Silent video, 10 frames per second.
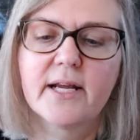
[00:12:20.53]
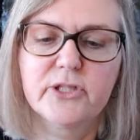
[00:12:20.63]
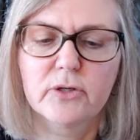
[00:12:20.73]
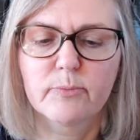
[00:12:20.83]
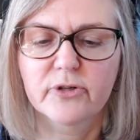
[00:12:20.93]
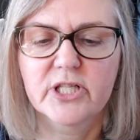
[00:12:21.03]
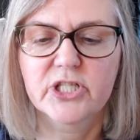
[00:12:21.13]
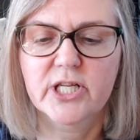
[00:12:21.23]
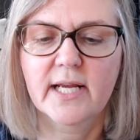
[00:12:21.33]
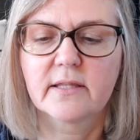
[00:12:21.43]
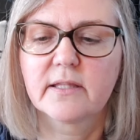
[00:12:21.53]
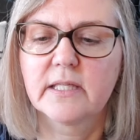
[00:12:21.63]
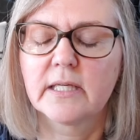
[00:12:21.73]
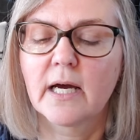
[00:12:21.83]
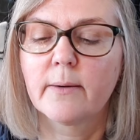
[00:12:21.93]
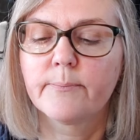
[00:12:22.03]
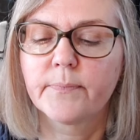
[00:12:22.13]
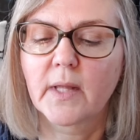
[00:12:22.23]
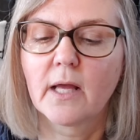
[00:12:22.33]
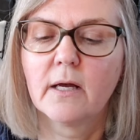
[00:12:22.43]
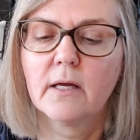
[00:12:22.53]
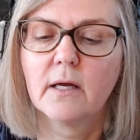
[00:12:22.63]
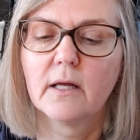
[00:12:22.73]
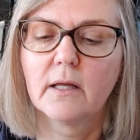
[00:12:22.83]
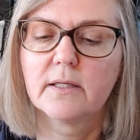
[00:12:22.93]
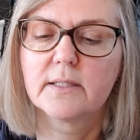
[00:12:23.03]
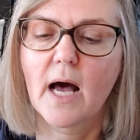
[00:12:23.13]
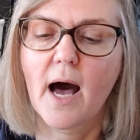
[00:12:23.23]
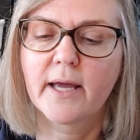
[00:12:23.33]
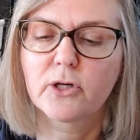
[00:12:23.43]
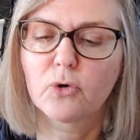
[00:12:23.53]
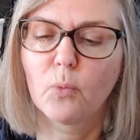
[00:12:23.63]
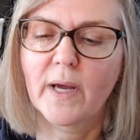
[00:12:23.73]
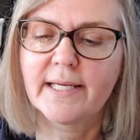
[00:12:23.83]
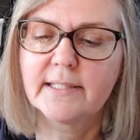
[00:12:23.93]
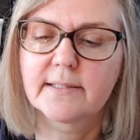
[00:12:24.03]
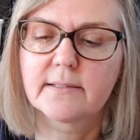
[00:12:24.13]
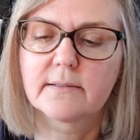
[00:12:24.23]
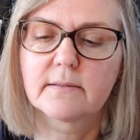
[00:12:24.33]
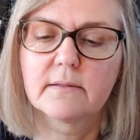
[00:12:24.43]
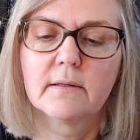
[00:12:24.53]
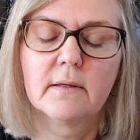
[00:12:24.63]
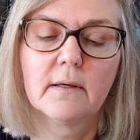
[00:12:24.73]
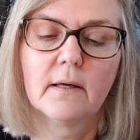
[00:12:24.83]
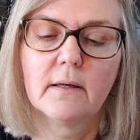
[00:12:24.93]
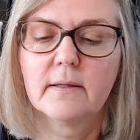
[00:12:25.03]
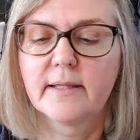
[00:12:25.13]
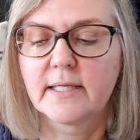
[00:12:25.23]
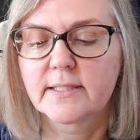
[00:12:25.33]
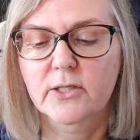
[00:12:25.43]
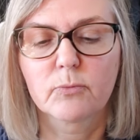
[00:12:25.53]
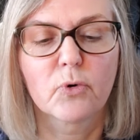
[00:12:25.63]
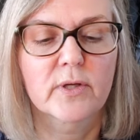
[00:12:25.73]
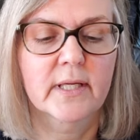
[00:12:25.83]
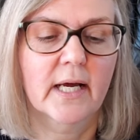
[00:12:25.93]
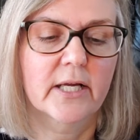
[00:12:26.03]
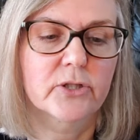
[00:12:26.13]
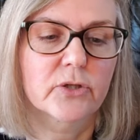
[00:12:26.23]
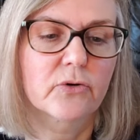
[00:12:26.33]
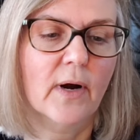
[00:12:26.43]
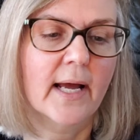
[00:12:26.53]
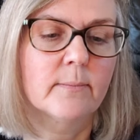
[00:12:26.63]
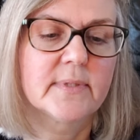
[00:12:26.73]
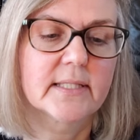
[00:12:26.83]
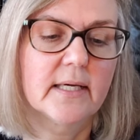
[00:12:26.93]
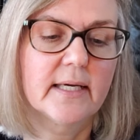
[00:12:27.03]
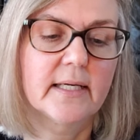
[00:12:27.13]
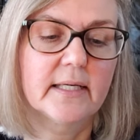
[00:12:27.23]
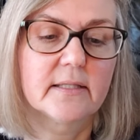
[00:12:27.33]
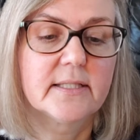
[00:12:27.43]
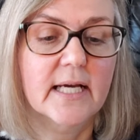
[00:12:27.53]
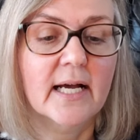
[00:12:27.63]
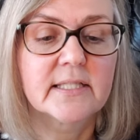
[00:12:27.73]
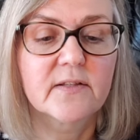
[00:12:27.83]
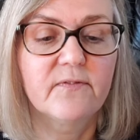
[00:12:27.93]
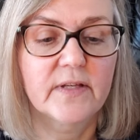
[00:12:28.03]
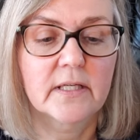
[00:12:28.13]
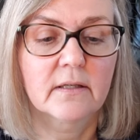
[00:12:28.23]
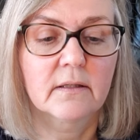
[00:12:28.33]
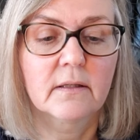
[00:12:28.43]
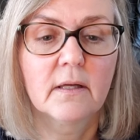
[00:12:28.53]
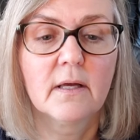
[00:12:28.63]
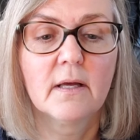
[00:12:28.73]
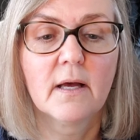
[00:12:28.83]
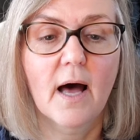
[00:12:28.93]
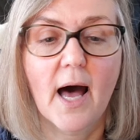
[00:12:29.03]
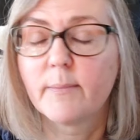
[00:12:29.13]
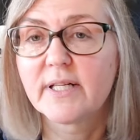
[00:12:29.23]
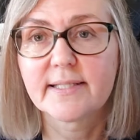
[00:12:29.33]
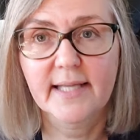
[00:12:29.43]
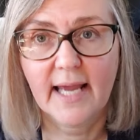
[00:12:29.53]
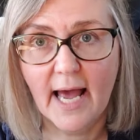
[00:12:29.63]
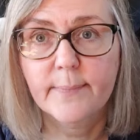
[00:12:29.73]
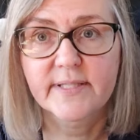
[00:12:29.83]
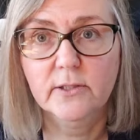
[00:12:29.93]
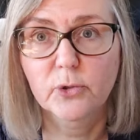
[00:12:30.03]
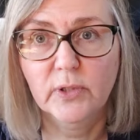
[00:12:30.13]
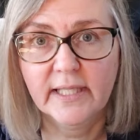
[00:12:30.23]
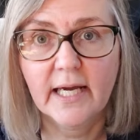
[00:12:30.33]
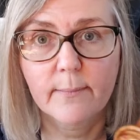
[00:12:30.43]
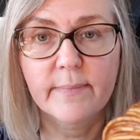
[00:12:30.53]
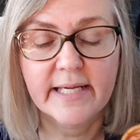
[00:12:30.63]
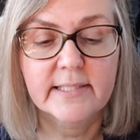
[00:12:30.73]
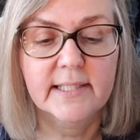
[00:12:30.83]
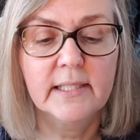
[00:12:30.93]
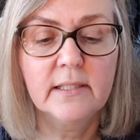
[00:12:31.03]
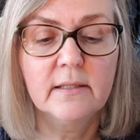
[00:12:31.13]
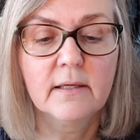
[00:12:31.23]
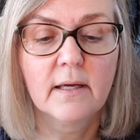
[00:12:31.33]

I do appreciate the higher weights, things that are more than 100 grams. It does feel, I'm going to say, absolutely amazing.